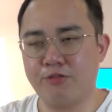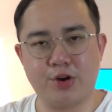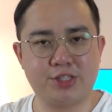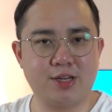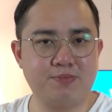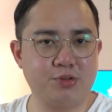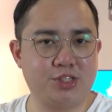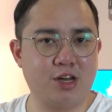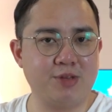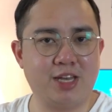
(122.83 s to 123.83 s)
For example,
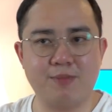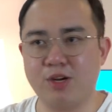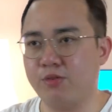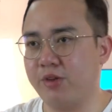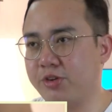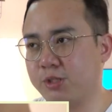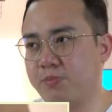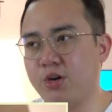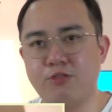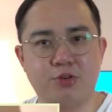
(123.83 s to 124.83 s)
Xiaomi came out with its
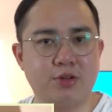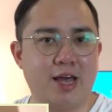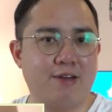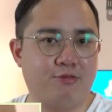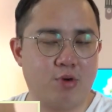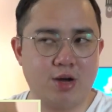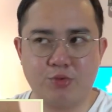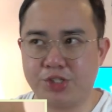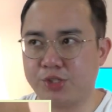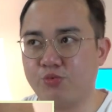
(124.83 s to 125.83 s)
Pocophone F1,
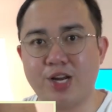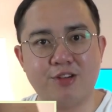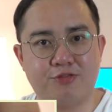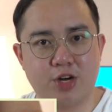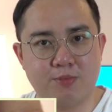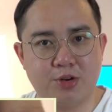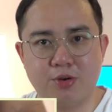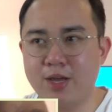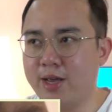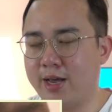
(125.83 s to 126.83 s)
which is really affordable,